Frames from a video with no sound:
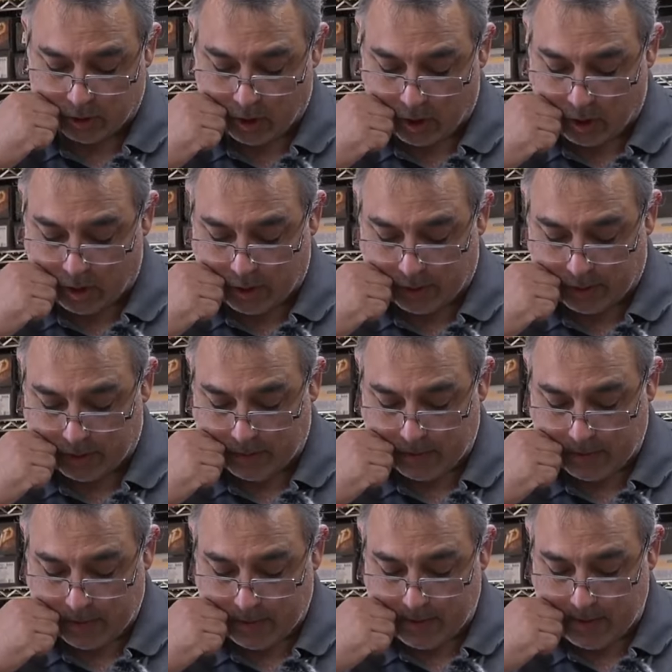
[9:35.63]
long,
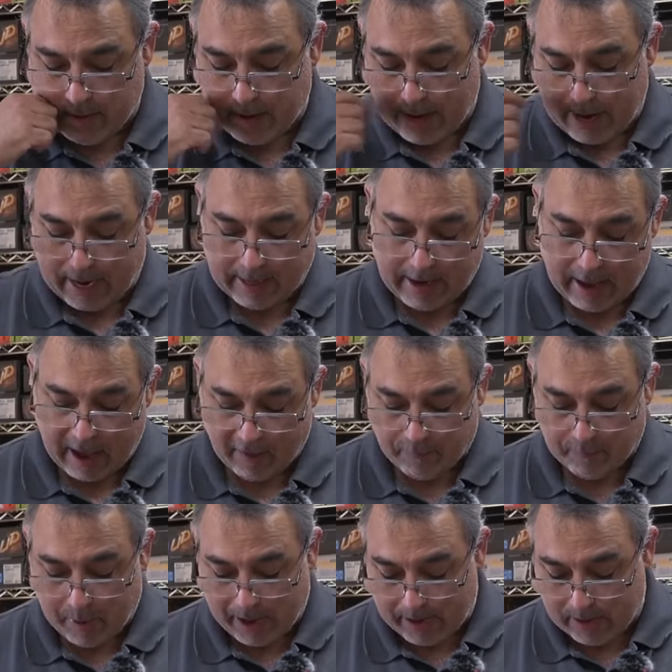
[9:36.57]

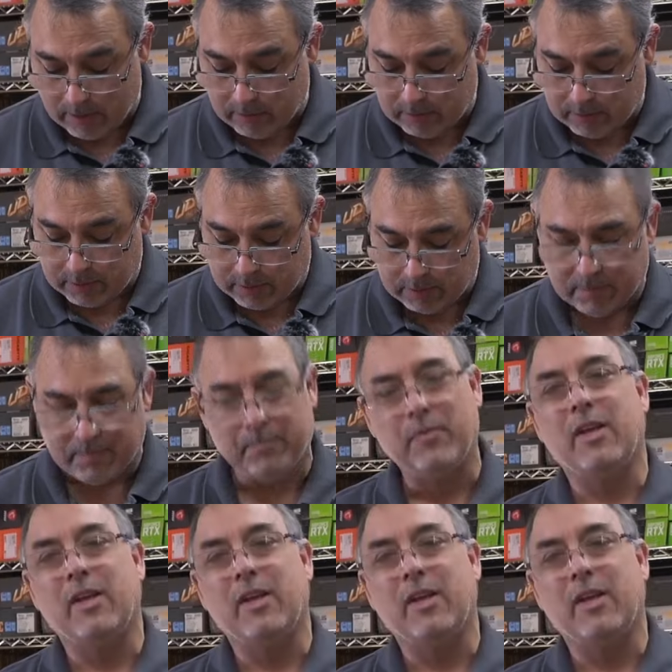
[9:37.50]
8.5 pounds.